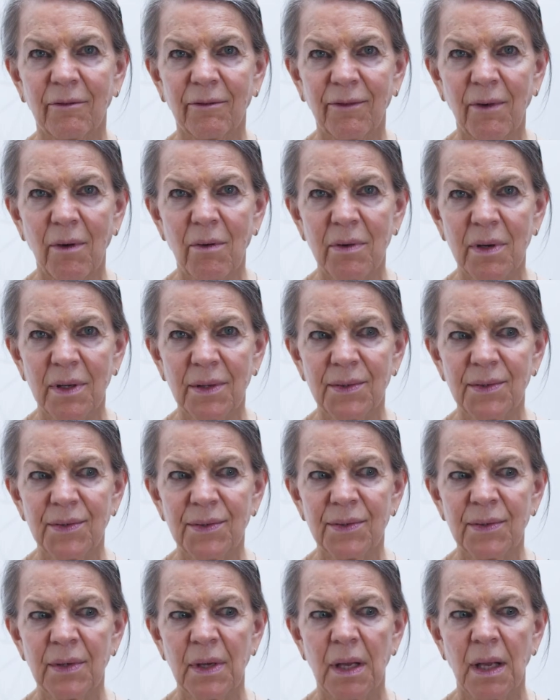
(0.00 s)

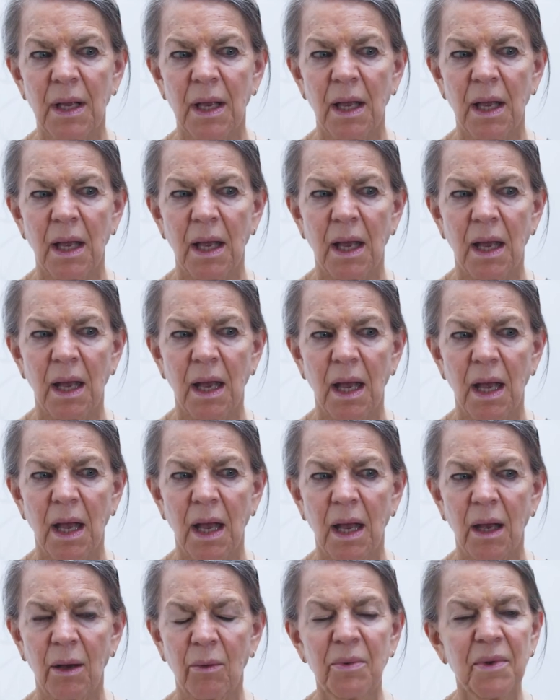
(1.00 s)
focus
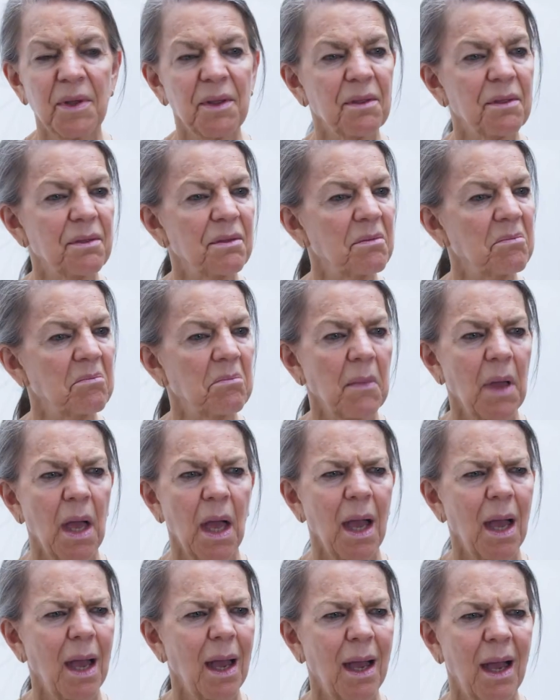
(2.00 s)
with
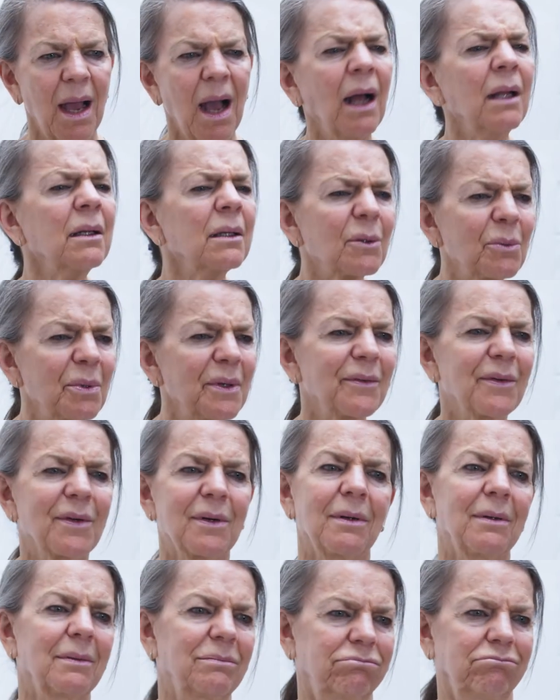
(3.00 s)

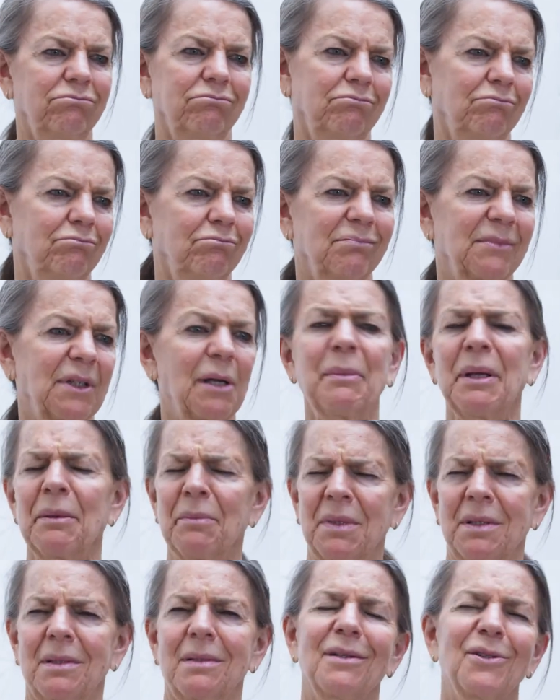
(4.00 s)
unequivocal
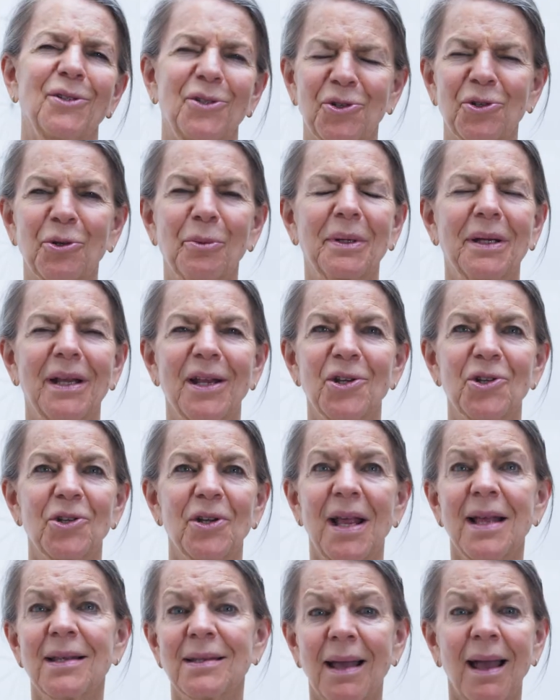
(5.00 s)
commitment and determination,
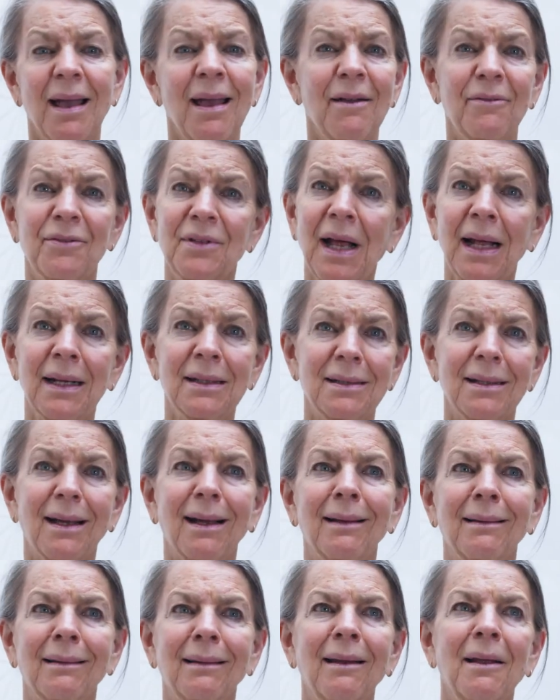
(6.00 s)
as I have not
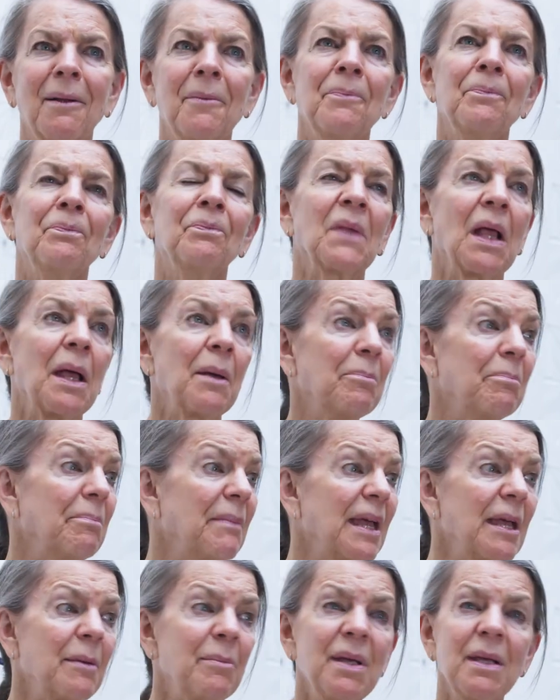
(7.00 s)
done
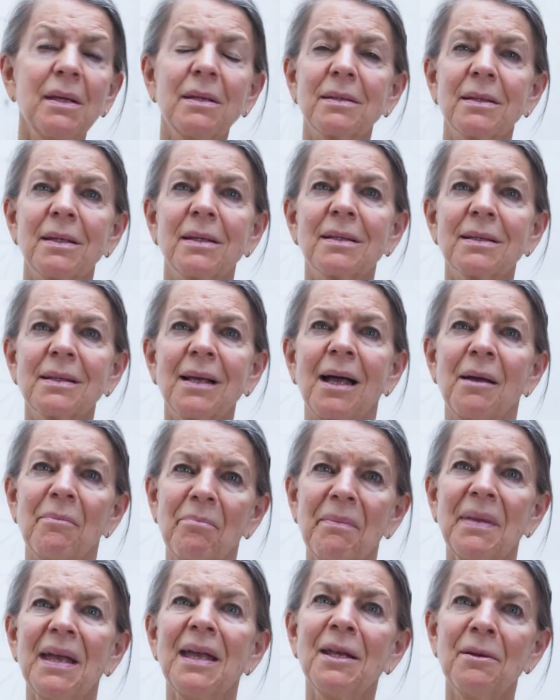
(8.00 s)
maybe since I
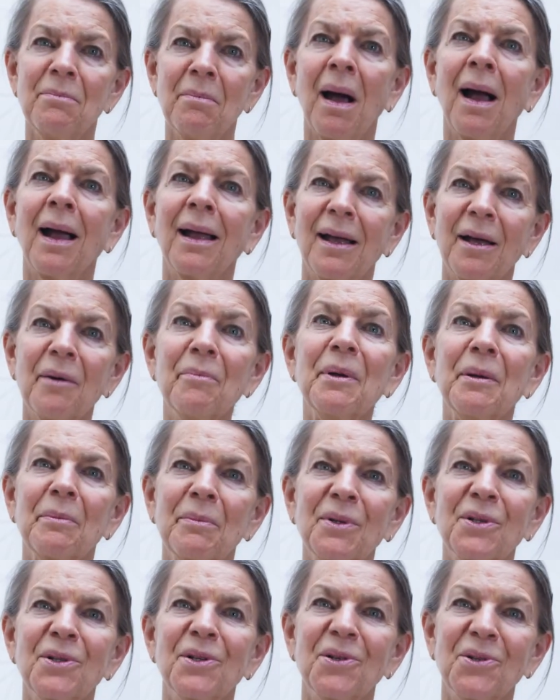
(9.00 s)
made my
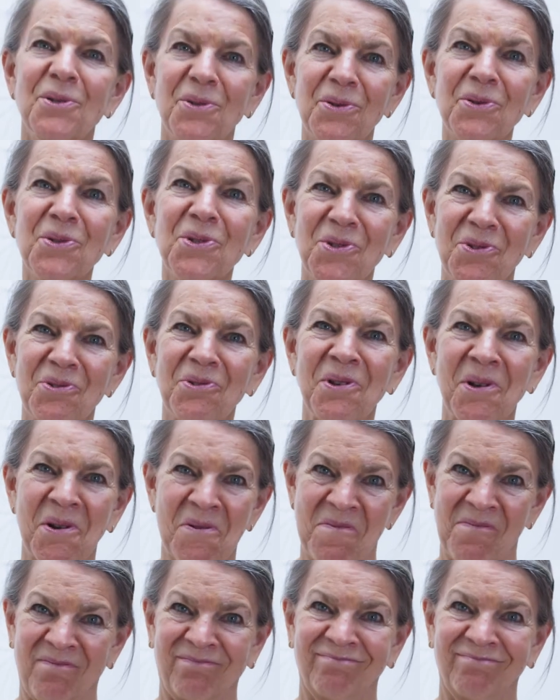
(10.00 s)
commitment to the studio